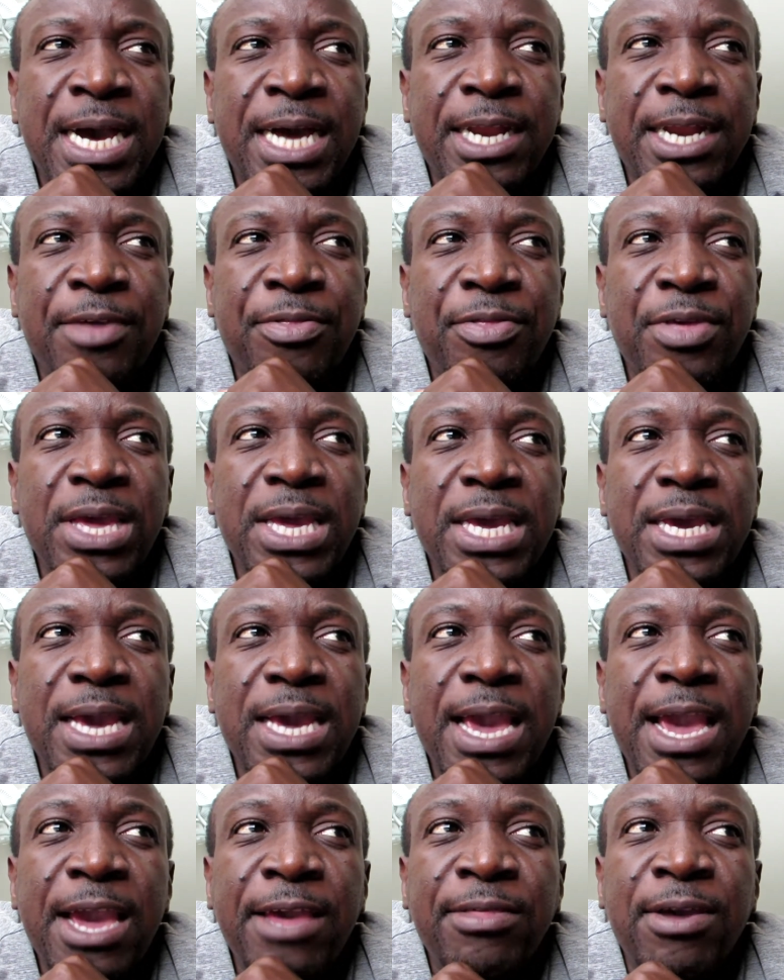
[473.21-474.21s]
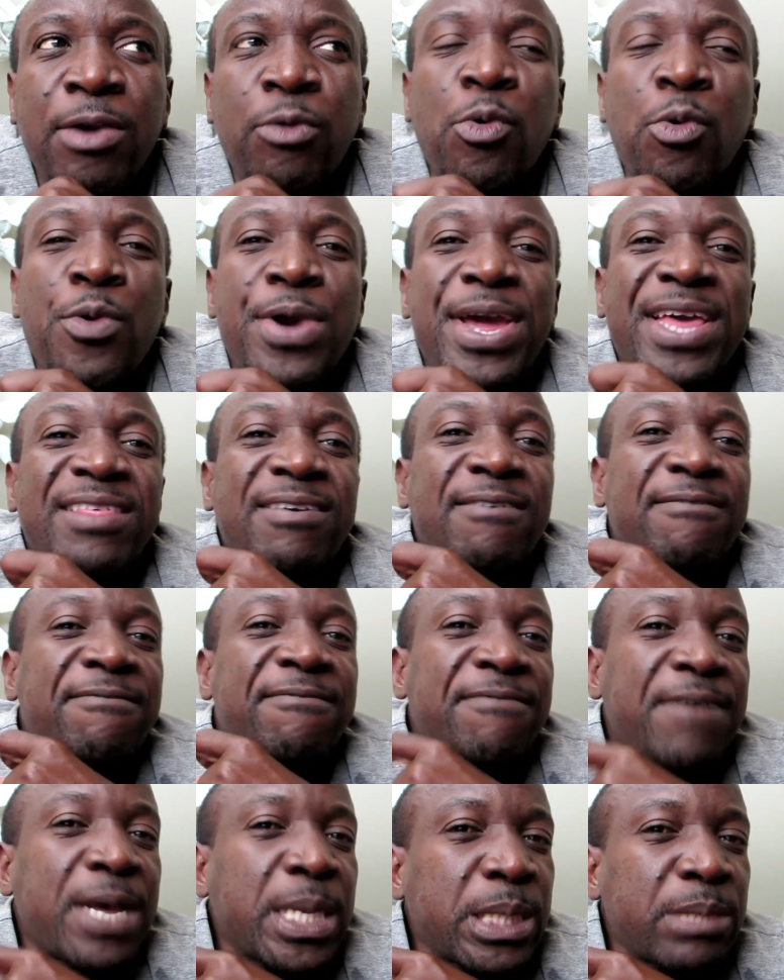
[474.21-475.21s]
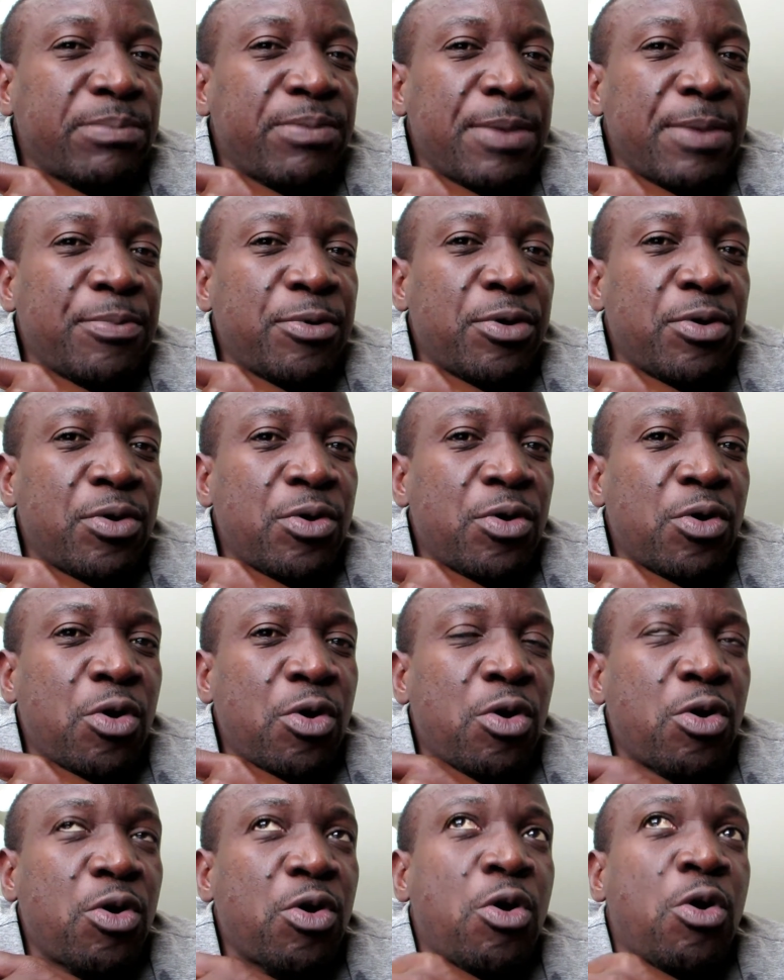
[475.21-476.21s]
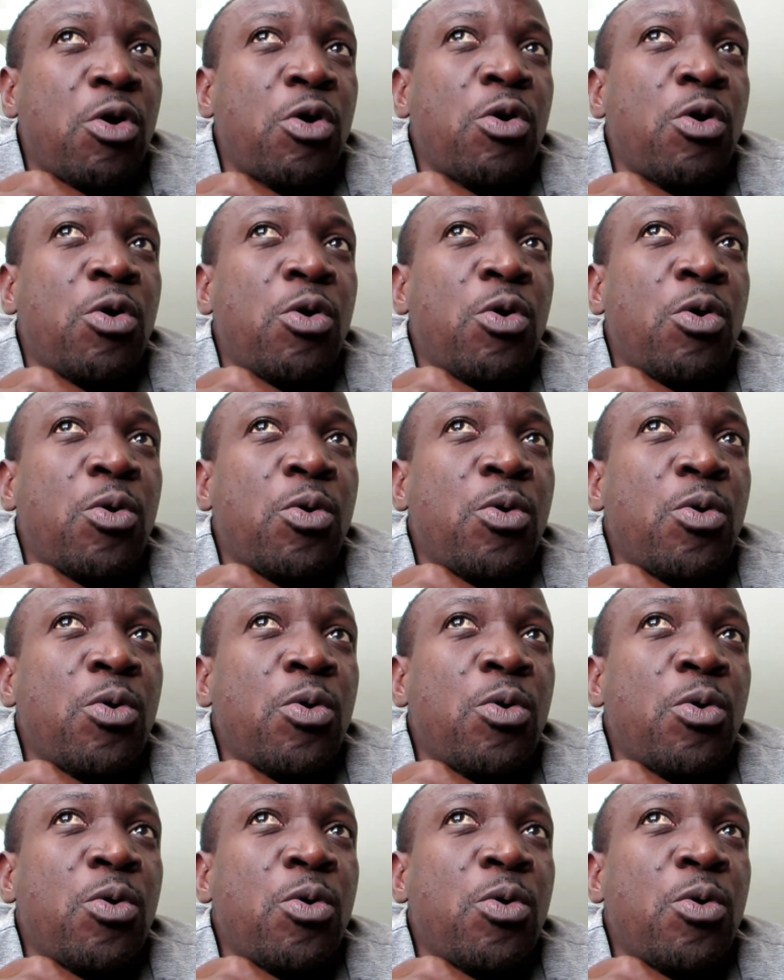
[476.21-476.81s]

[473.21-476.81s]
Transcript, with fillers: and I think either we were the first people or